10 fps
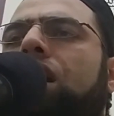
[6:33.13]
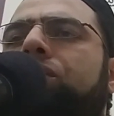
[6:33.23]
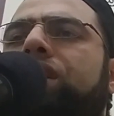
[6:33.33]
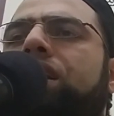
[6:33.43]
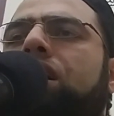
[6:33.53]

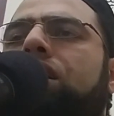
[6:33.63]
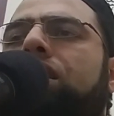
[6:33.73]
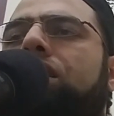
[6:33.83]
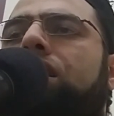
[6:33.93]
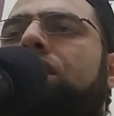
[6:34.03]
arena
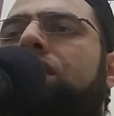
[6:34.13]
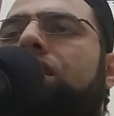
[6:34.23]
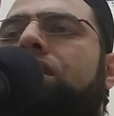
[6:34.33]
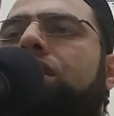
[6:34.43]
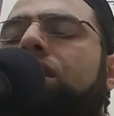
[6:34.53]
in, in,
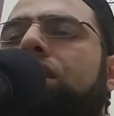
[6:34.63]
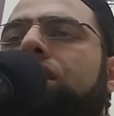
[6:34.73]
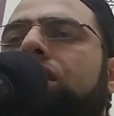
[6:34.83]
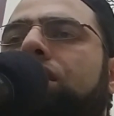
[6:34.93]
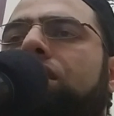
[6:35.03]
in
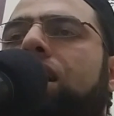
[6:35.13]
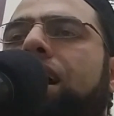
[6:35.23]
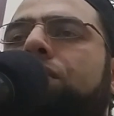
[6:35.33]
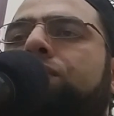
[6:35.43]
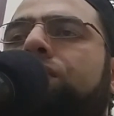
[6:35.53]
uh,
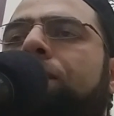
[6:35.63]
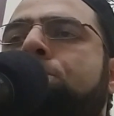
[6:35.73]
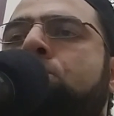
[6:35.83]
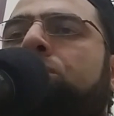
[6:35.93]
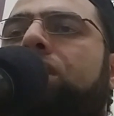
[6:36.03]
life
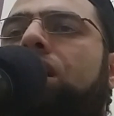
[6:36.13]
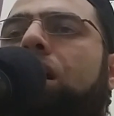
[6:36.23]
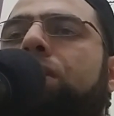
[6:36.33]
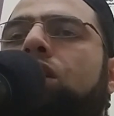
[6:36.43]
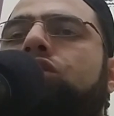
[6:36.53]

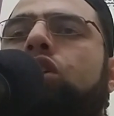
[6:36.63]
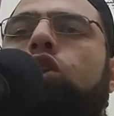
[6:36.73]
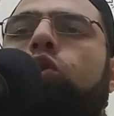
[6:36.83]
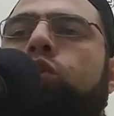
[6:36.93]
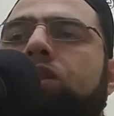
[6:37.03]
about
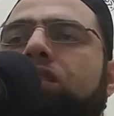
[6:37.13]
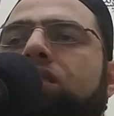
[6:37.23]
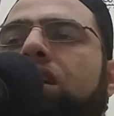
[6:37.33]
clothes.